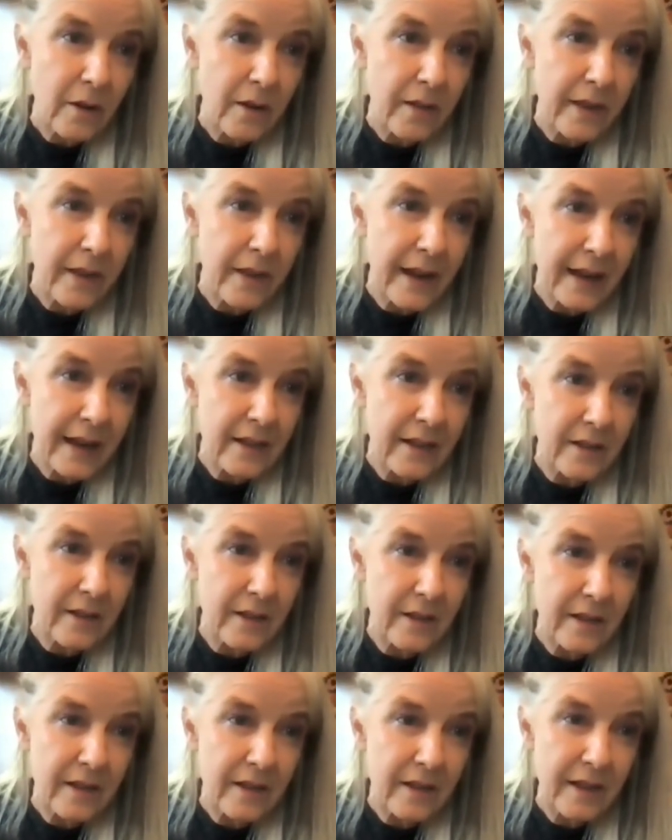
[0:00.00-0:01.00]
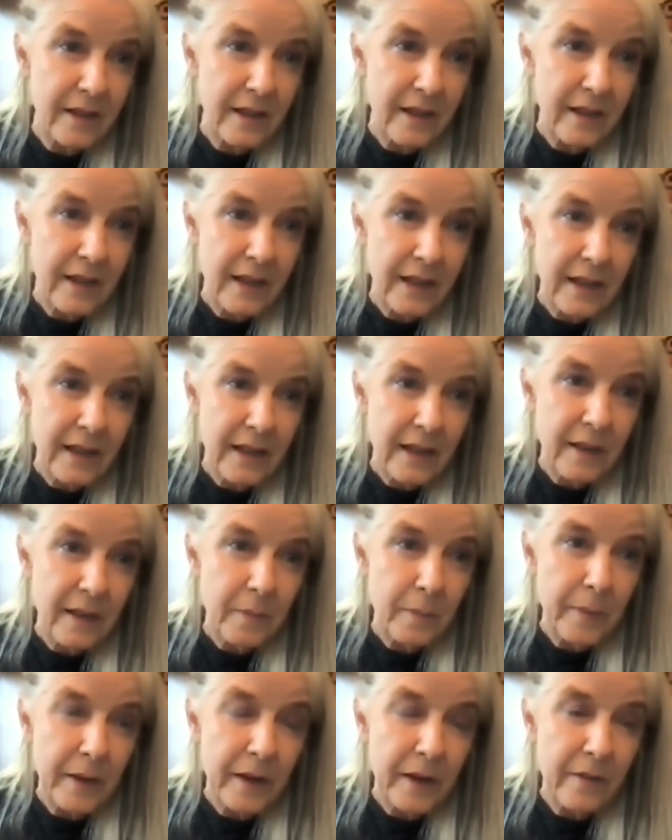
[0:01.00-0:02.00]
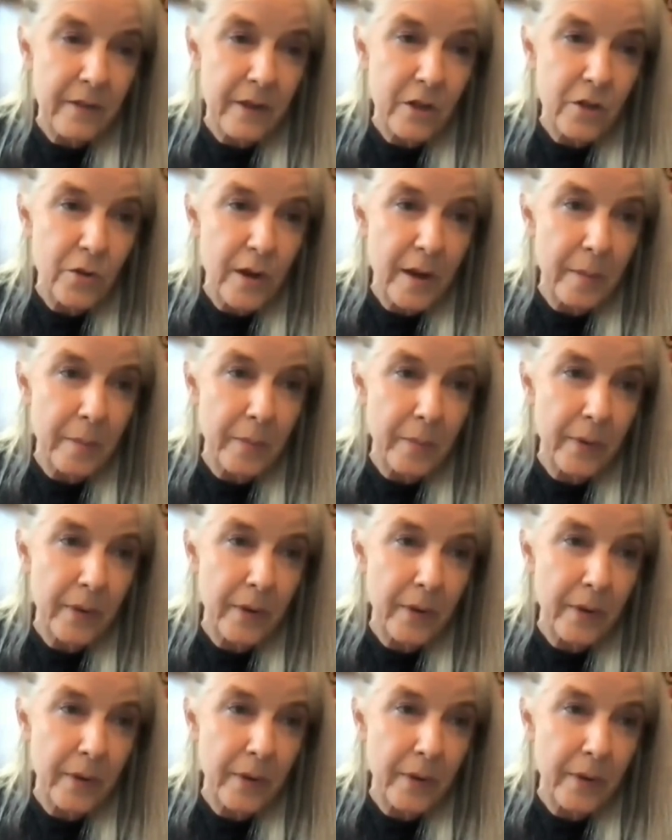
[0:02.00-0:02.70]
to the next bit of the trip.